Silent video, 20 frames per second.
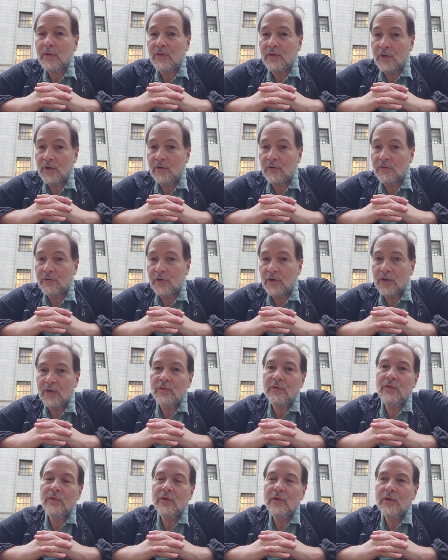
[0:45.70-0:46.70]
the
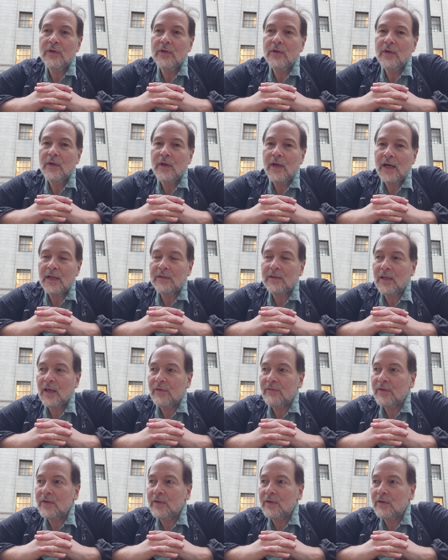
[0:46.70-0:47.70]
incident at
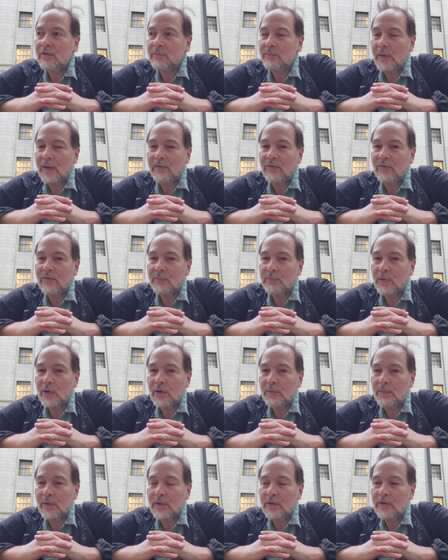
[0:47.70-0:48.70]
Kevin Spacey's
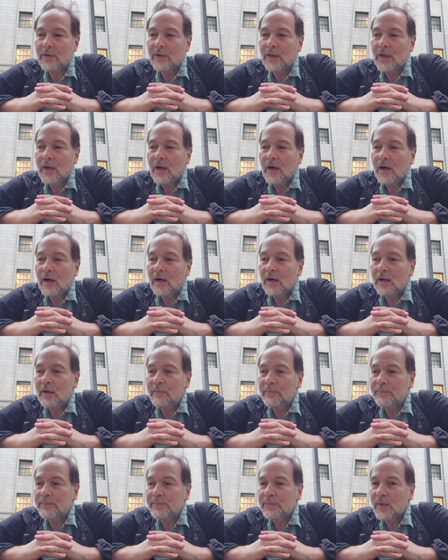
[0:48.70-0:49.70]
apartment.
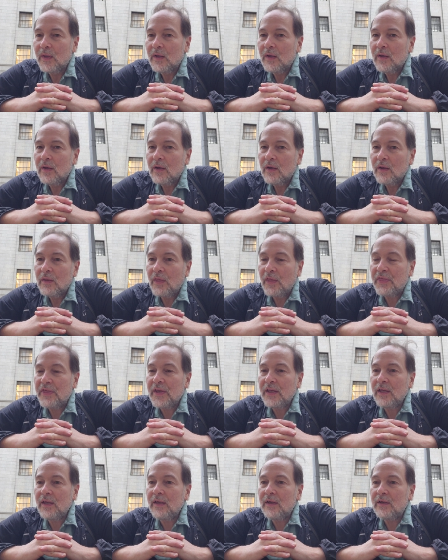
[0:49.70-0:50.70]
Um, the
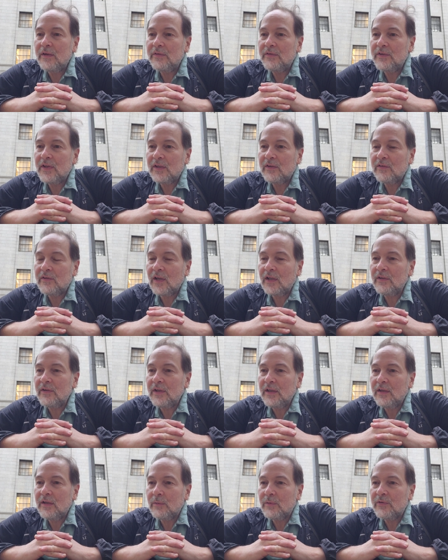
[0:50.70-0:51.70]
thing is that
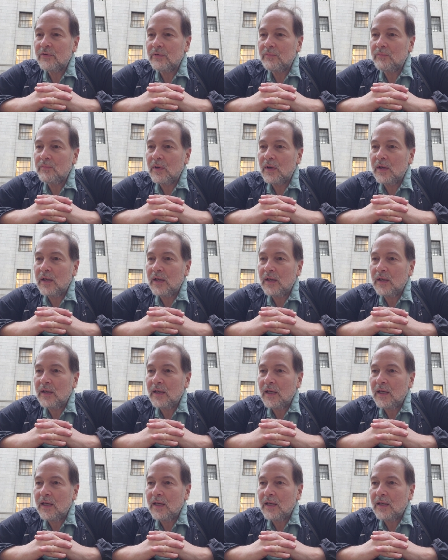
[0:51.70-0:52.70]
suddenly there was a,
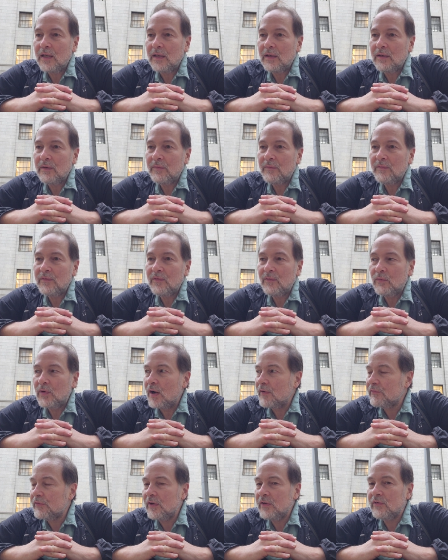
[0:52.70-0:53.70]
a, a
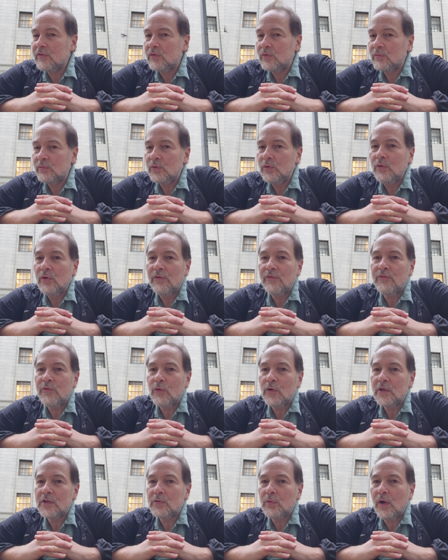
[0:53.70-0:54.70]
reference to Rule
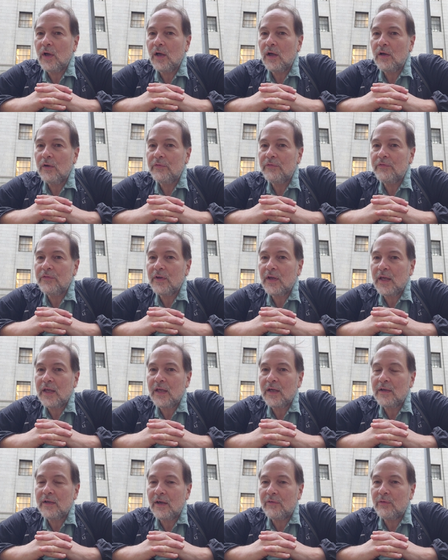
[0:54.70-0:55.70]
412,
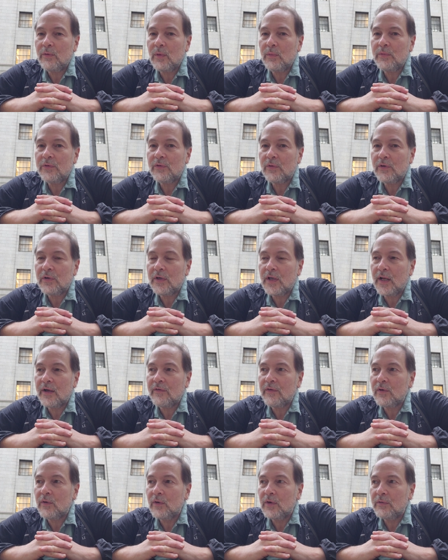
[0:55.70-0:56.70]
and everyone was ordered out
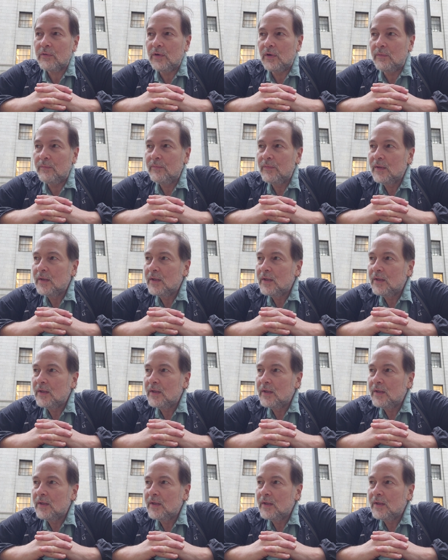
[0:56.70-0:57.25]
of the courtroom.